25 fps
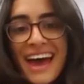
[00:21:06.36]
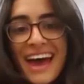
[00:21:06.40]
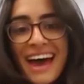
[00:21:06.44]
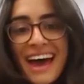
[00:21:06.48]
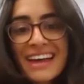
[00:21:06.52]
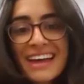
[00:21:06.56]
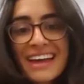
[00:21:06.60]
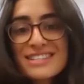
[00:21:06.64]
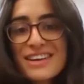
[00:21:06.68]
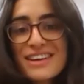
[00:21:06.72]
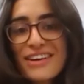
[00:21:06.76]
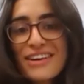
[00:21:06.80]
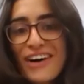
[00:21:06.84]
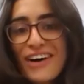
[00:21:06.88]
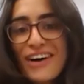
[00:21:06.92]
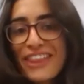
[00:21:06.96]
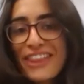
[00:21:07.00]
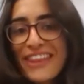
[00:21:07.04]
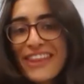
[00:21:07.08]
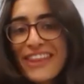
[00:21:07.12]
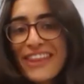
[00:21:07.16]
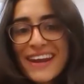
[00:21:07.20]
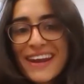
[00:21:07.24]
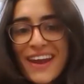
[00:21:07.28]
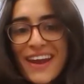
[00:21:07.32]
And so on
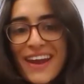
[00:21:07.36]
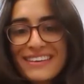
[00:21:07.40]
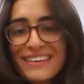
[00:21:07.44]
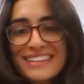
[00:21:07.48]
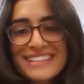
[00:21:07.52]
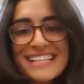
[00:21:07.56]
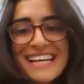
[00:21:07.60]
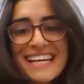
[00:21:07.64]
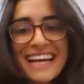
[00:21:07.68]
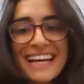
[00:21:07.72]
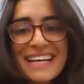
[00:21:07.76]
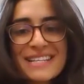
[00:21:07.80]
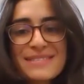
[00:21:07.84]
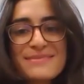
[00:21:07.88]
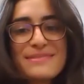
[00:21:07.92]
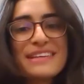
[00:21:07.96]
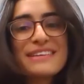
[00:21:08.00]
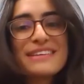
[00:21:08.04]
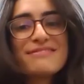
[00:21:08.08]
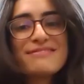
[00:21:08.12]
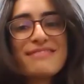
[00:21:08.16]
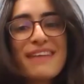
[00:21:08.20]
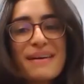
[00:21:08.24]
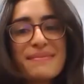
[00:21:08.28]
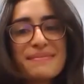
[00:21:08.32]
that note, I guess we
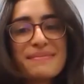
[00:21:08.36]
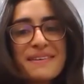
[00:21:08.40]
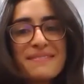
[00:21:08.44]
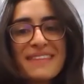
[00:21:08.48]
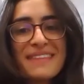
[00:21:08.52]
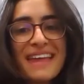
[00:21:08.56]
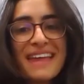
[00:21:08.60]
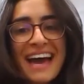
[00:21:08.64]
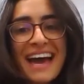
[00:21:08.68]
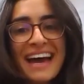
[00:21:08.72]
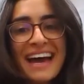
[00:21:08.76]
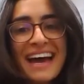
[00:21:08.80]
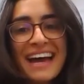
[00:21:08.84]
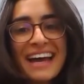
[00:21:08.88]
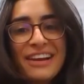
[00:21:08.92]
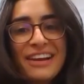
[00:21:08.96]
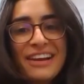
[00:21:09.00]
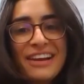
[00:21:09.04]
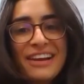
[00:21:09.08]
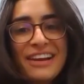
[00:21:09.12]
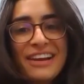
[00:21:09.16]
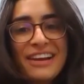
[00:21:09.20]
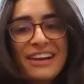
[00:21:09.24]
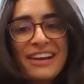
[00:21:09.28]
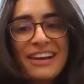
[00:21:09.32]
can wrap up there.
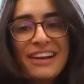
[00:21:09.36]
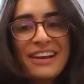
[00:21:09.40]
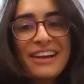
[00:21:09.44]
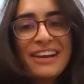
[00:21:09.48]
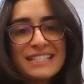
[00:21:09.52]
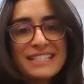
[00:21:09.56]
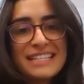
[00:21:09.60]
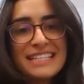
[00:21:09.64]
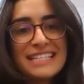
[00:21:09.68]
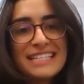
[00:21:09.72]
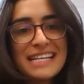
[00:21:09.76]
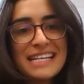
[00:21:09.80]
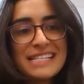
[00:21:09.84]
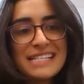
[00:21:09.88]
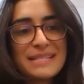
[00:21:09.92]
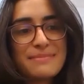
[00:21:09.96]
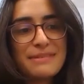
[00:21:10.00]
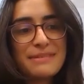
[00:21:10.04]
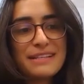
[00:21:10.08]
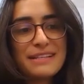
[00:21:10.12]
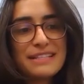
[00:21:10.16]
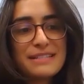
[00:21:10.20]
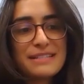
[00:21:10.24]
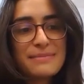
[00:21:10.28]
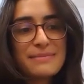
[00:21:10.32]
Look forward to the data
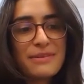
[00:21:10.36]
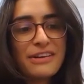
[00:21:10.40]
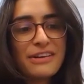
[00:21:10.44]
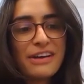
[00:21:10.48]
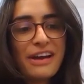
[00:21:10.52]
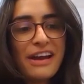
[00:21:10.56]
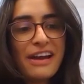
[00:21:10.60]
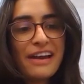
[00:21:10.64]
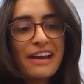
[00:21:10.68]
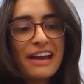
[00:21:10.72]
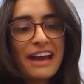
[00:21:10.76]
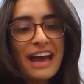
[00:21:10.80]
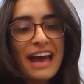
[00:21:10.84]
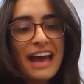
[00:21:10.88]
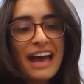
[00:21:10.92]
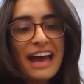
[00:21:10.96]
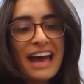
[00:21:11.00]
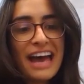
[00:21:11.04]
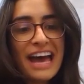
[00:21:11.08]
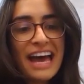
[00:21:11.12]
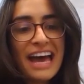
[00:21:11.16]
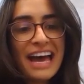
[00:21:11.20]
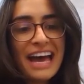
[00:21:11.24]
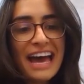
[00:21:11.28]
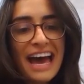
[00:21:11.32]
print tomorrow,
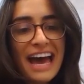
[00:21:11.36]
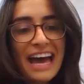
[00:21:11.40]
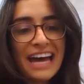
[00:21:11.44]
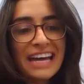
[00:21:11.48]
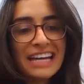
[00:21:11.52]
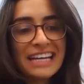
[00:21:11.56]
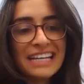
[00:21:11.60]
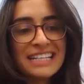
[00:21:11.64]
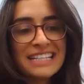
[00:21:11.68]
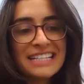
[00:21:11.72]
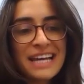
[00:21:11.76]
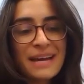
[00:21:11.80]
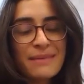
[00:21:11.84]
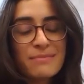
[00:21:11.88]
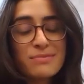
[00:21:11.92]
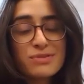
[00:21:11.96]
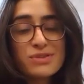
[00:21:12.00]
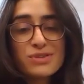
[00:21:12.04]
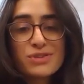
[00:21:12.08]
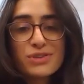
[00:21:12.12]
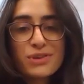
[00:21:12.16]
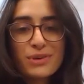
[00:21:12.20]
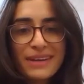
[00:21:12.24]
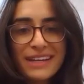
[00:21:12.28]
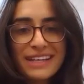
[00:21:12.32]
and I'm
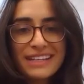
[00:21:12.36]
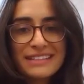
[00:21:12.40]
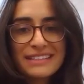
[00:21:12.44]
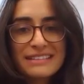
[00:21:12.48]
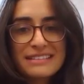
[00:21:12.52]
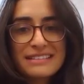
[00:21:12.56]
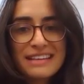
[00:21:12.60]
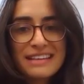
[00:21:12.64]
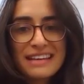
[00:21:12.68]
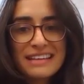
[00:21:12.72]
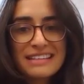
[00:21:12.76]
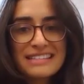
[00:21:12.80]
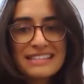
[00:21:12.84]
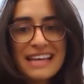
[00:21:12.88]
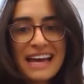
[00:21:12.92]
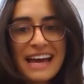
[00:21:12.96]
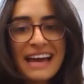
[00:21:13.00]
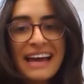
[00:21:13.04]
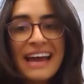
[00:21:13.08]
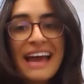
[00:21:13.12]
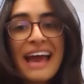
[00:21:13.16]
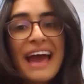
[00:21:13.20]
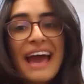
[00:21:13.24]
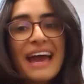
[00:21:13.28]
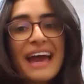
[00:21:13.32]
sure we can discuss that
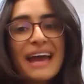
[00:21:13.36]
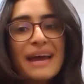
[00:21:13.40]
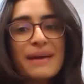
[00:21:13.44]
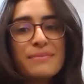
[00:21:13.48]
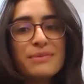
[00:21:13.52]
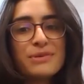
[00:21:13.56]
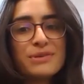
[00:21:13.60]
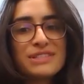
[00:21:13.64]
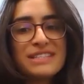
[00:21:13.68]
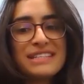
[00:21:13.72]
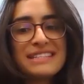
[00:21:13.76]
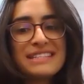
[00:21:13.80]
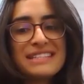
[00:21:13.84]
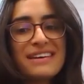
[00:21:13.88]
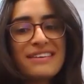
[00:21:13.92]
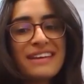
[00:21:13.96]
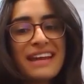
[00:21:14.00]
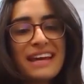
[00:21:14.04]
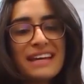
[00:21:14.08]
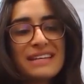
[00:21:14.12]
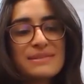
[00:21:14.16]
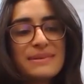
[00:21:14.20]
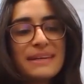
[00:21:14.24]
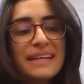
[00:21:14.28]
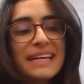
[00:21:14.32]
in more detail
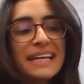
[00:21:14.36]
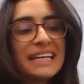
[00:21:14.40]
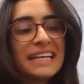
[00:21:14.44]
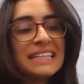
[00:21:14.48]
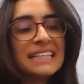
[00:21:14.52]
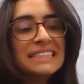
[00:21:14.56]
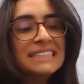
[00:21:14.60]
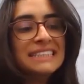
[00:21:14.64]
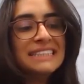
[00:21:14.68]
next week.